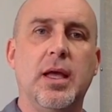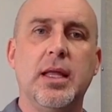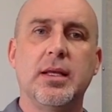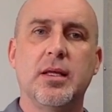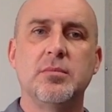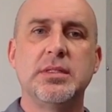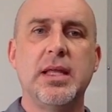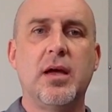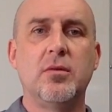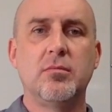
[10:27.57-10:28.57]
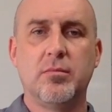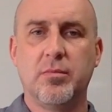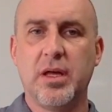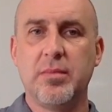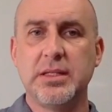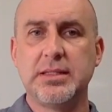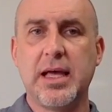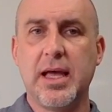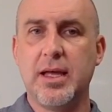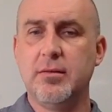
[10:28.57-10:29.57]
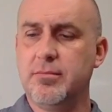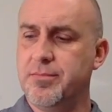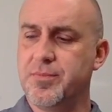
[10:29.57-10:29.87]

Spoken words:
And it comes down by my side,